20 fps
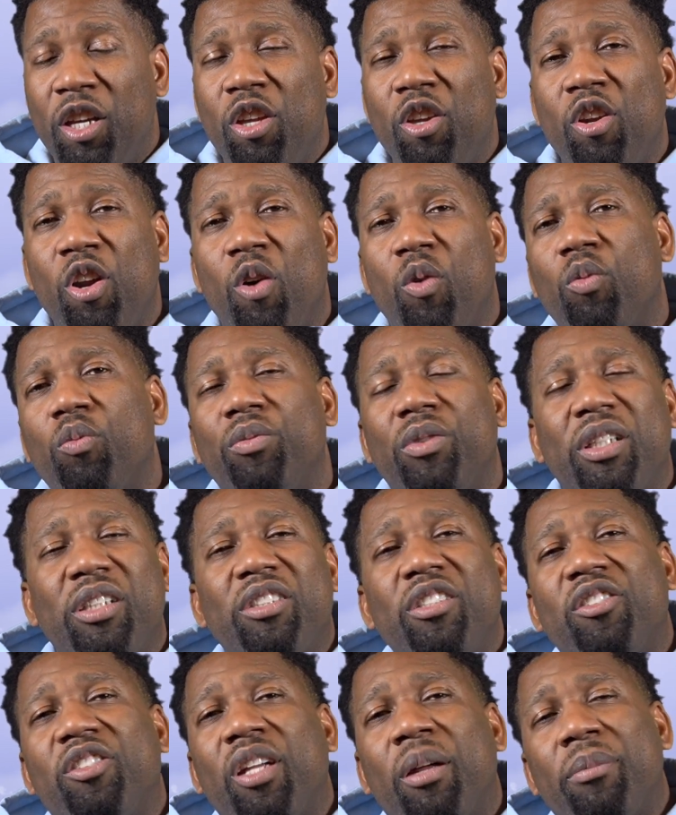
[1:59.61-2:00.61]
You know,
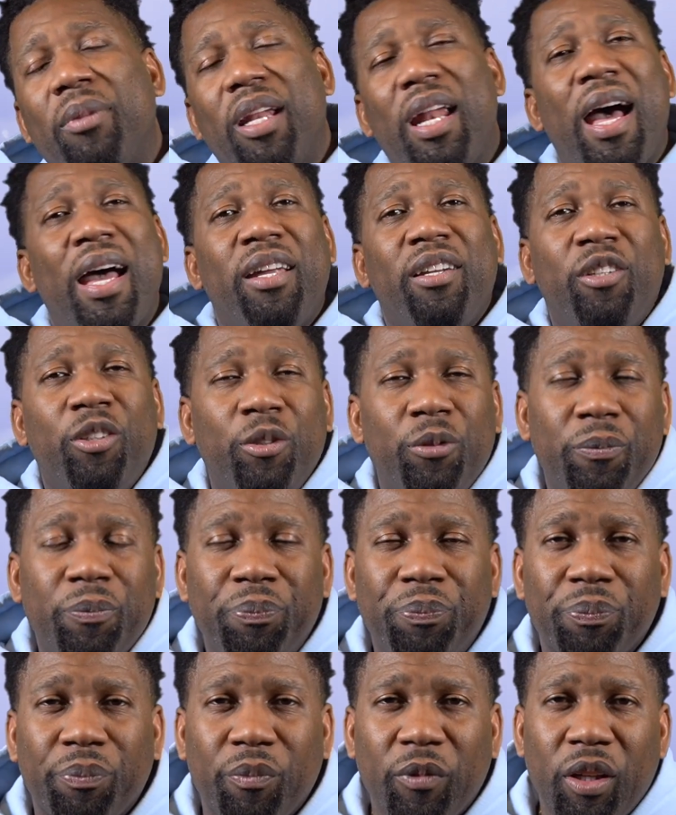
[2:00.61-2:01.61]
this is something that I do,
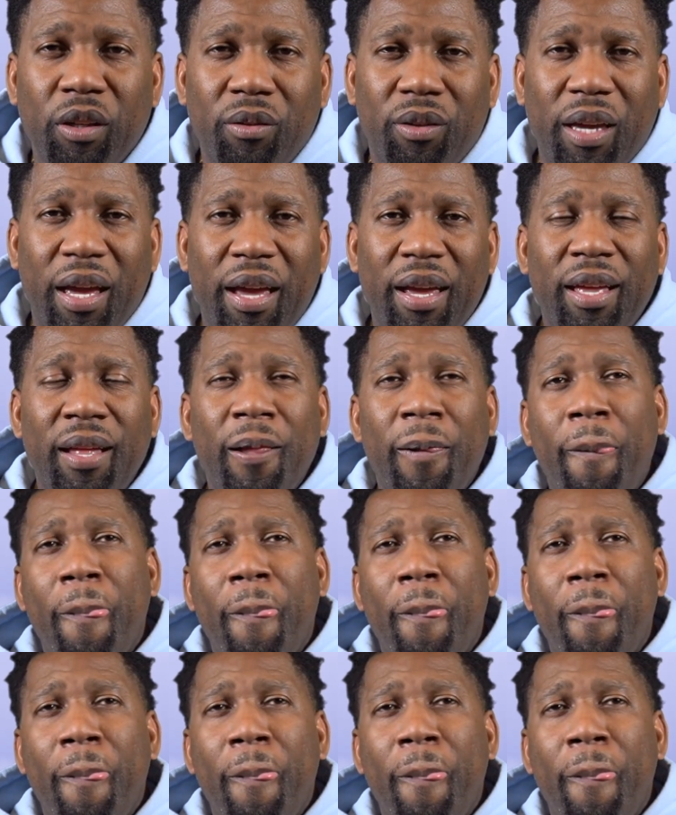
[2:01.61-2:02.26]
okay?